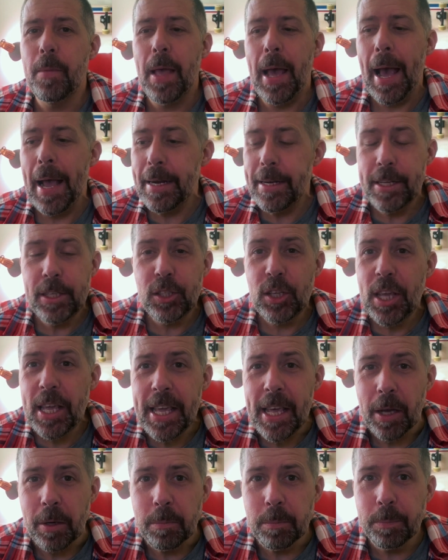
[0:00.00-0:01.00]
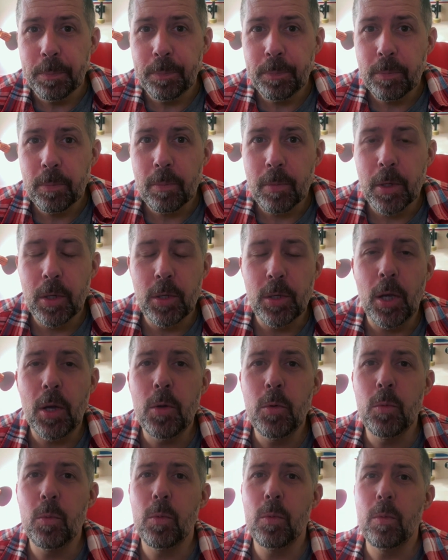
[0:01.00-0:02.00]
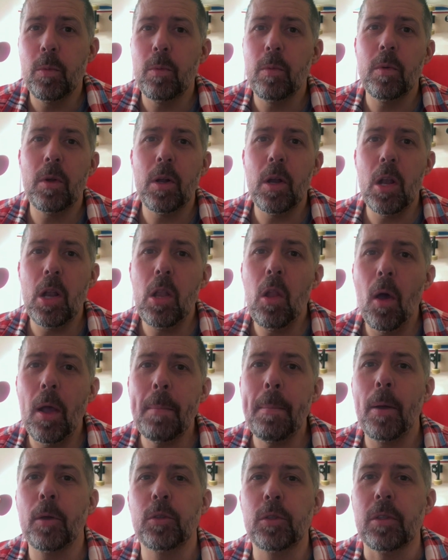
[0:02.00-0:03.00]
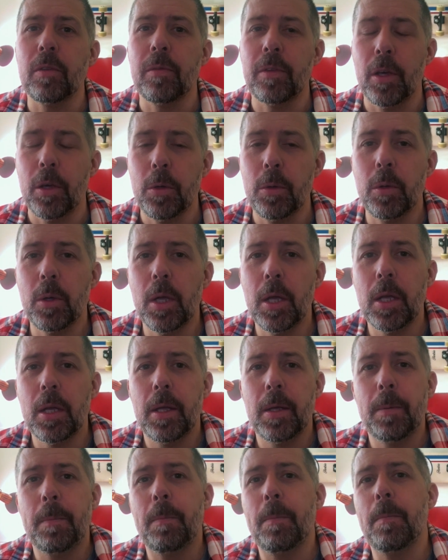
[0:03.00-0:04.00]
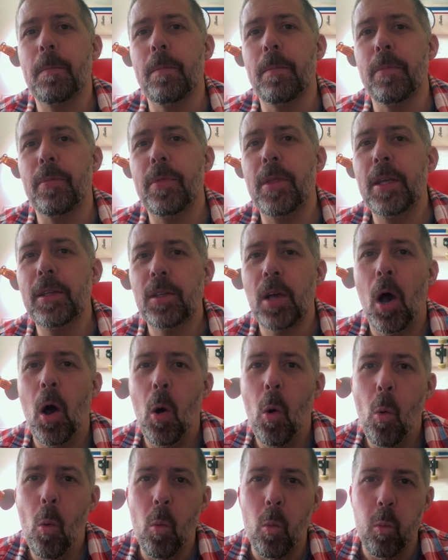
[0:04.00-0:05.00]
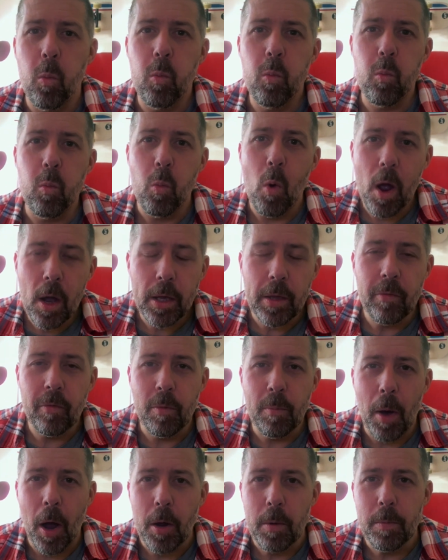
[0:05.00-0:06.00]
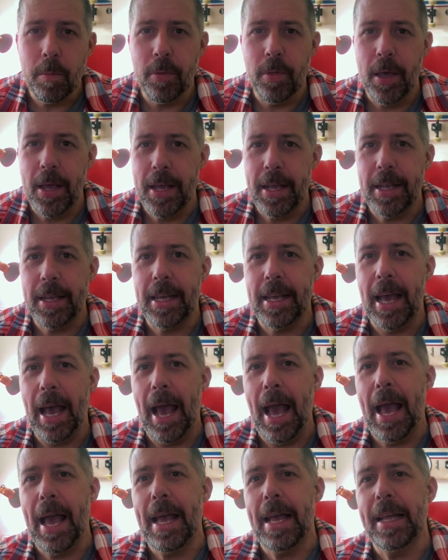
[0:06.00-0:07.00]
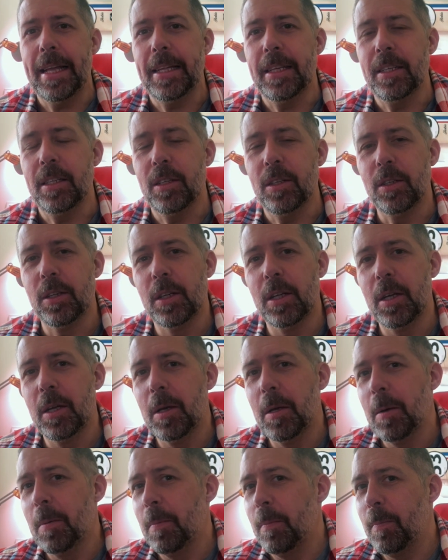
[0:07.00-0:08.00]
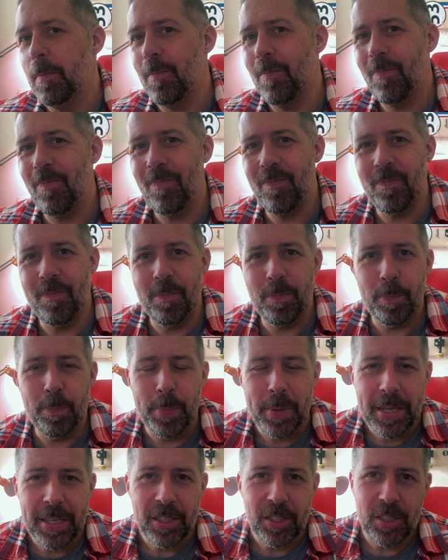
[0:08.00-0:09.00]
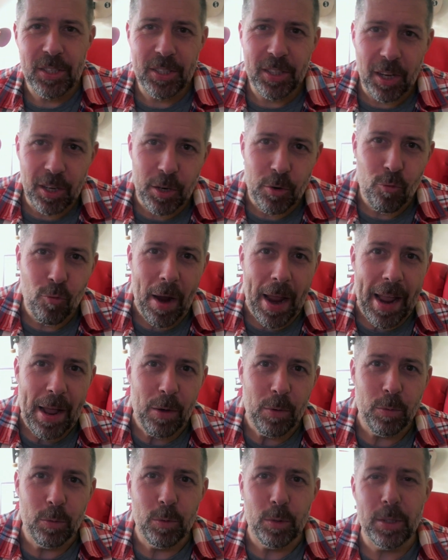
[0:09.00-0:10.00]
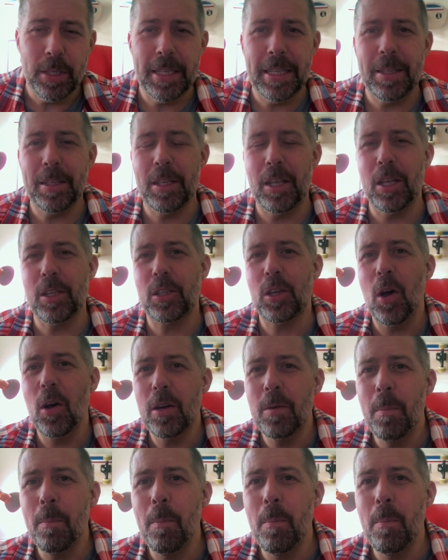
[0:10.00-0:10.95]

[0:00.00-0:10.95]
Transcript: it's here. So like most of you, this whole working from home thing and being stuck around has kind of